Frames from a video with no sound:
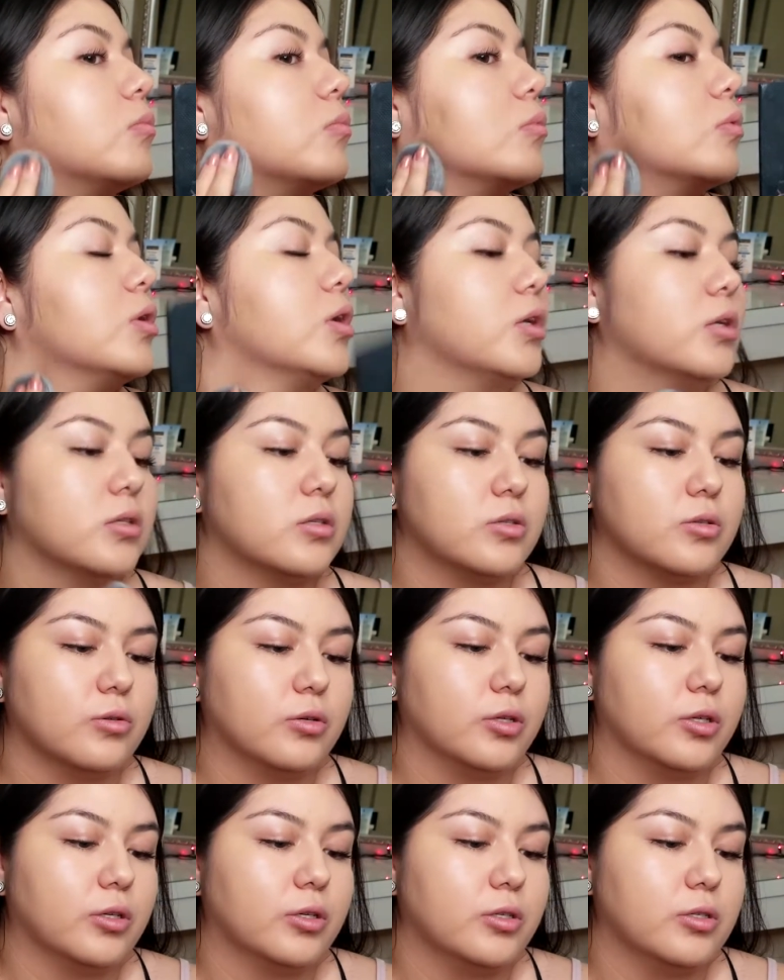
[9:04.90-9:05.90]
And it's so
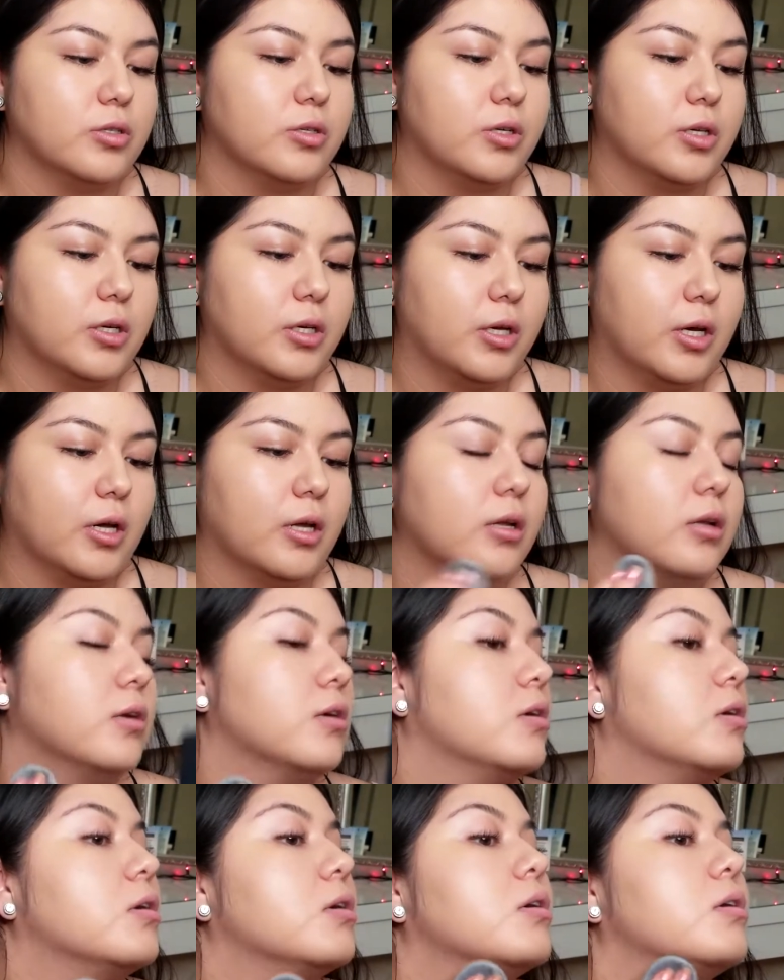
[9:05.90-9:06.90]
good because you can get
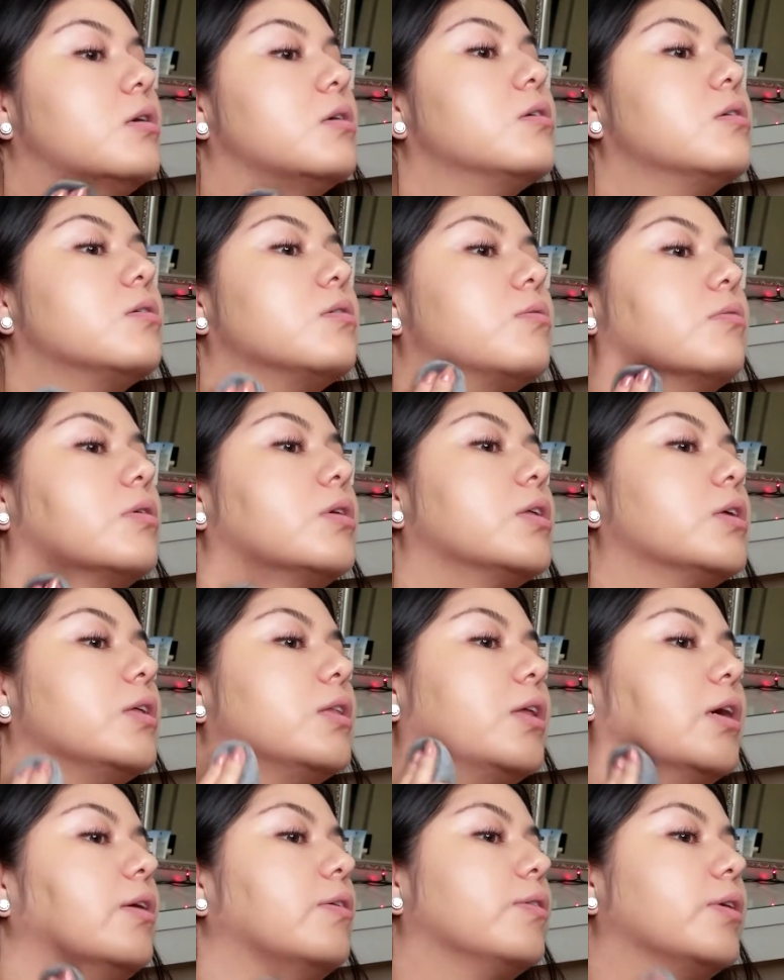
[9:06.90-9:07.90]
really
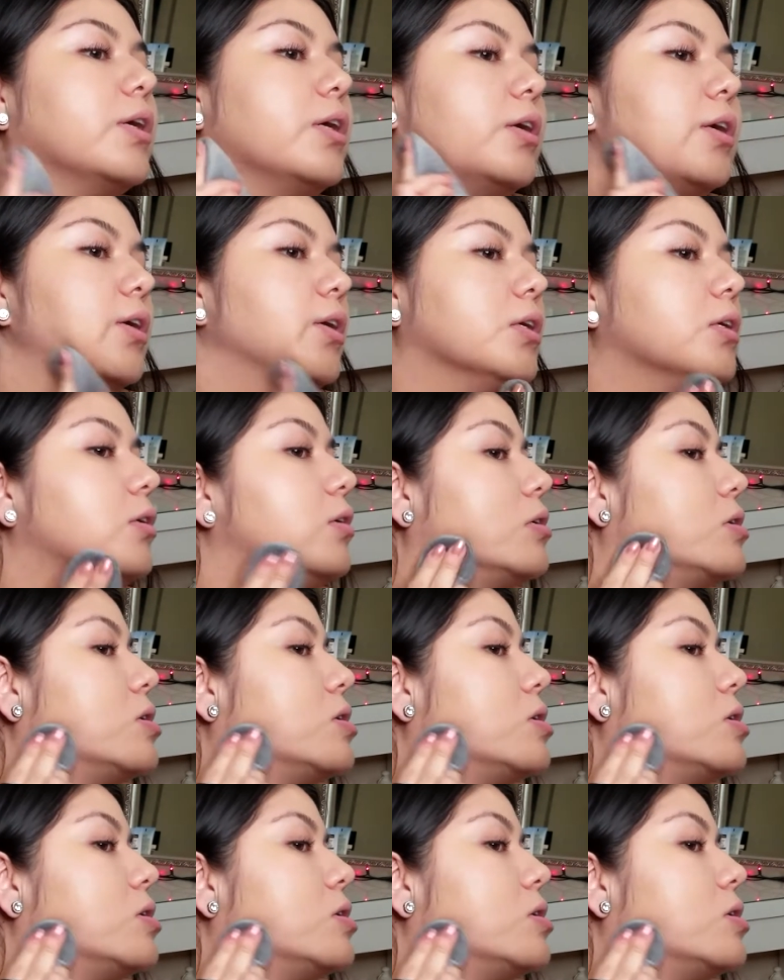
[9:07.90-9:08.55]
down here